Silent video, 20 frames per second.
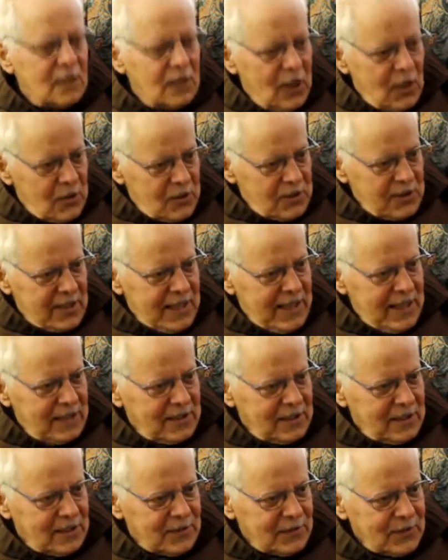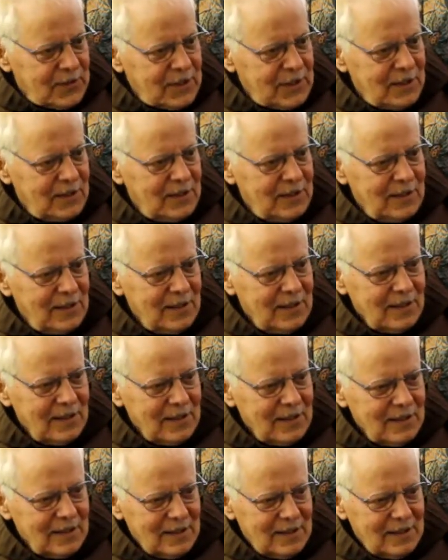close relatives,
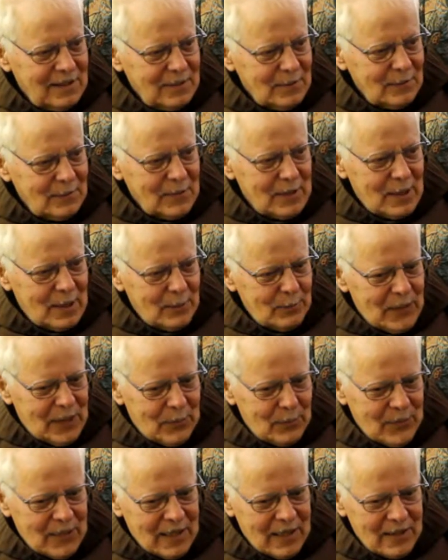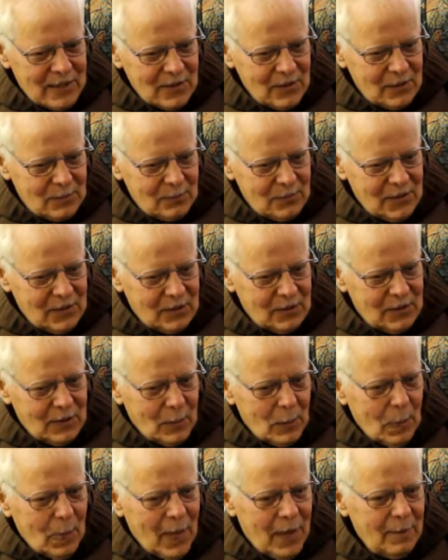you know, uh, being
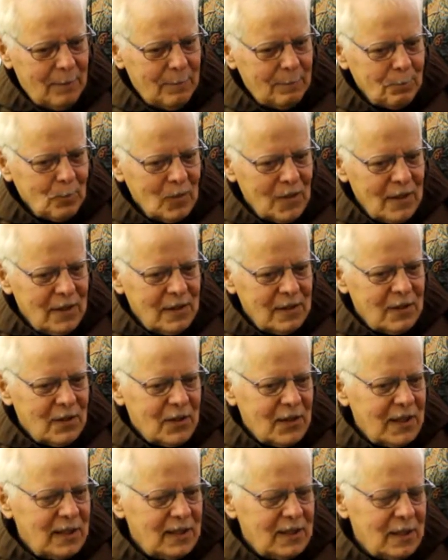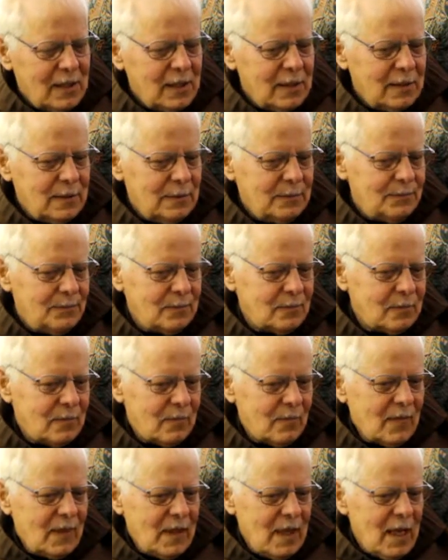brotherhood. So that uh,
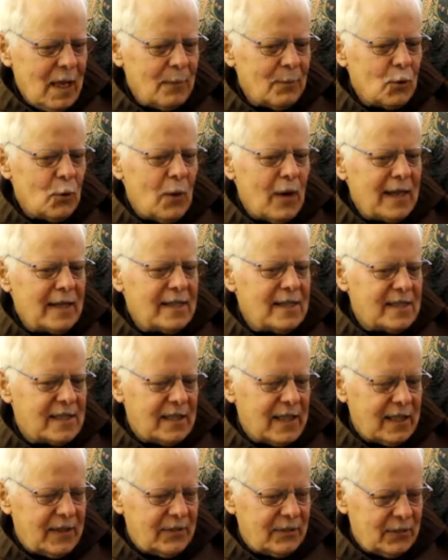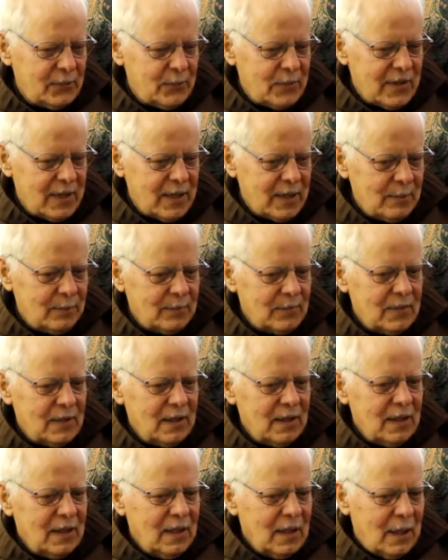I'm quite safe with them.
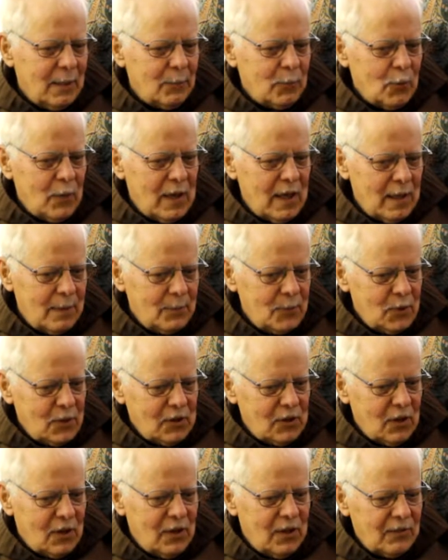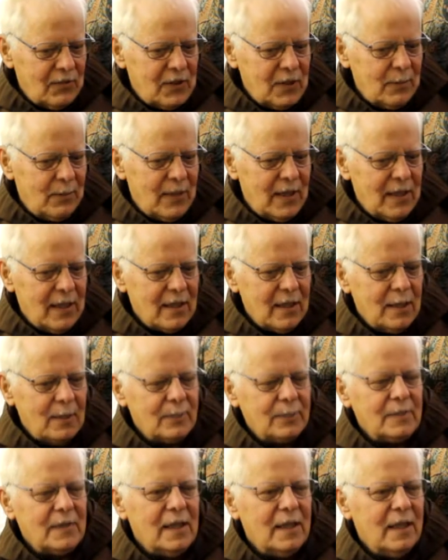I'm quite I'm looked after by
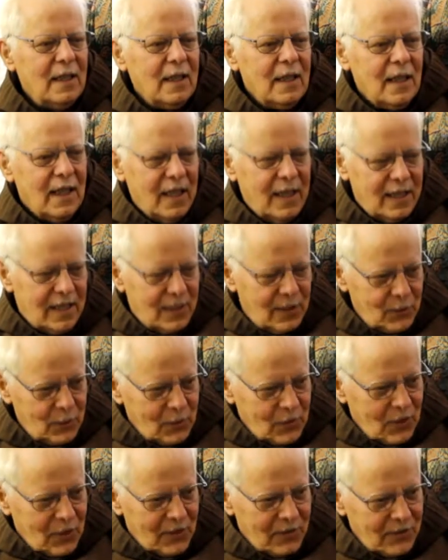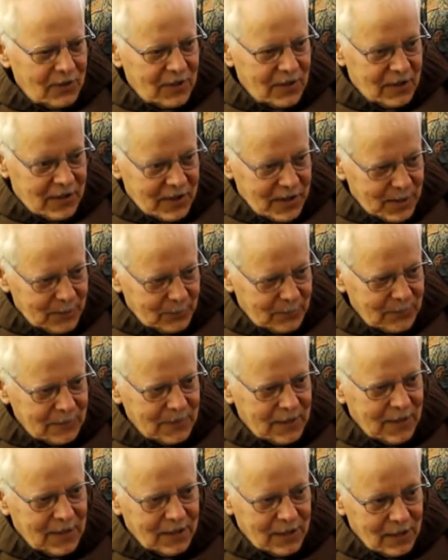them, and I look after
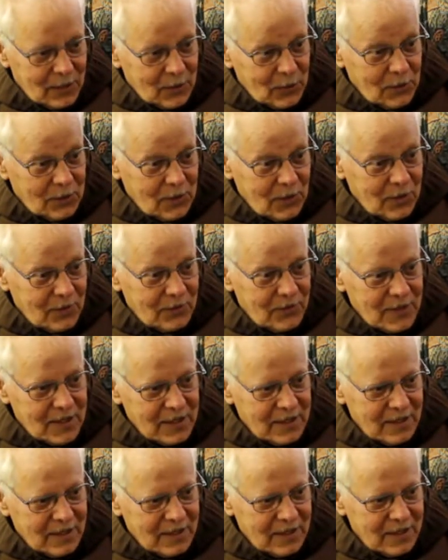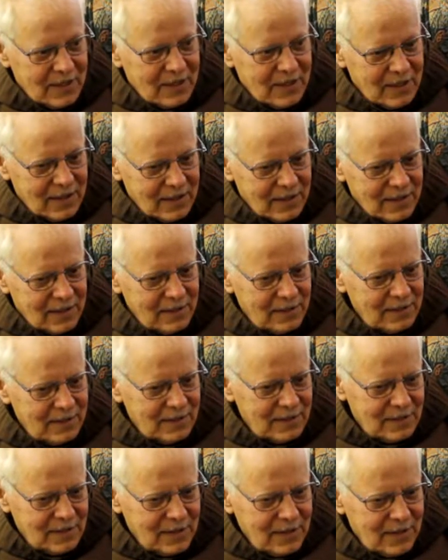them, and I look after the